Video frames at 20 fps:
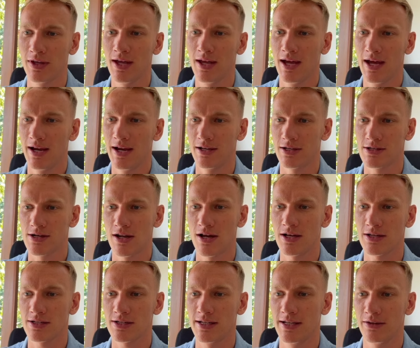And as
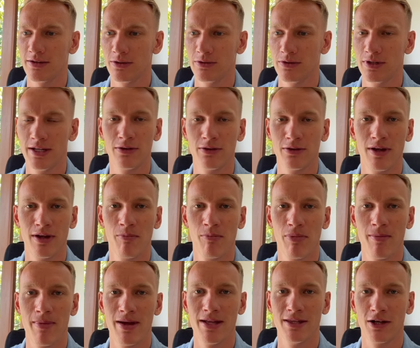lastly, you need to
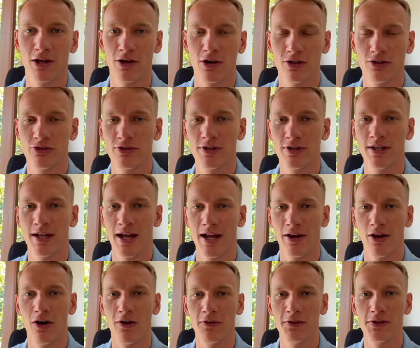implement the country
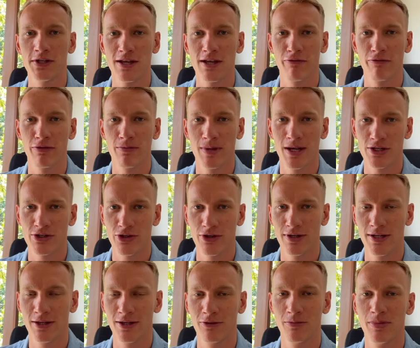and all this information
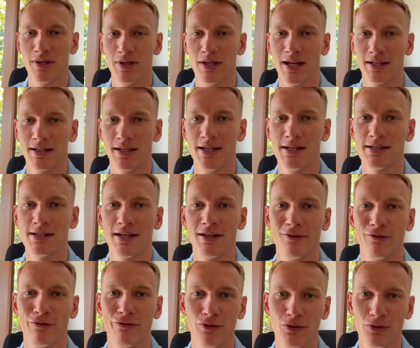need to be at least in
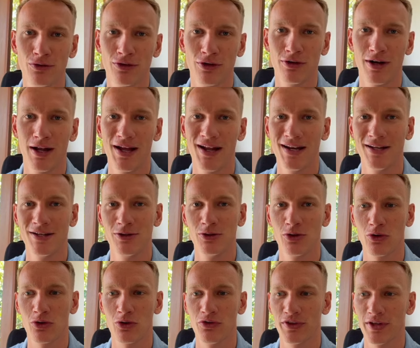the footer and in
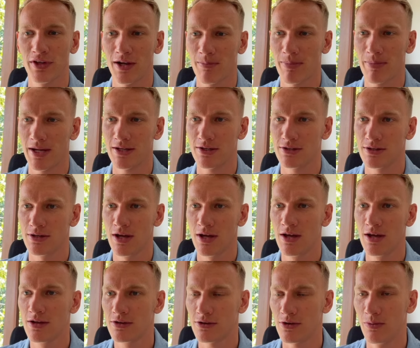your contact page.
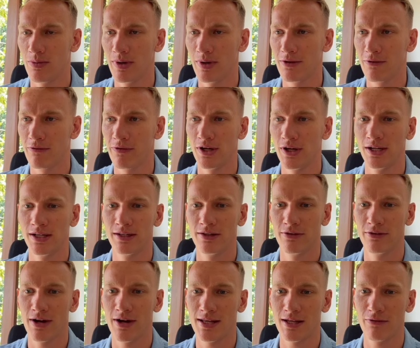So when you fill in the
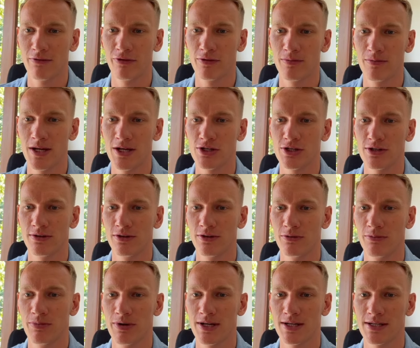right information,
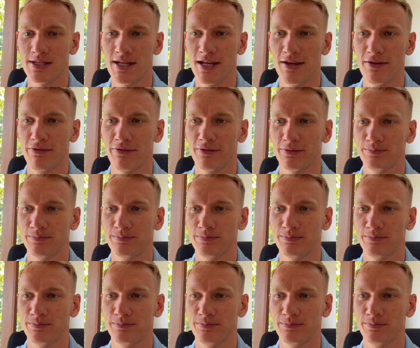you press save.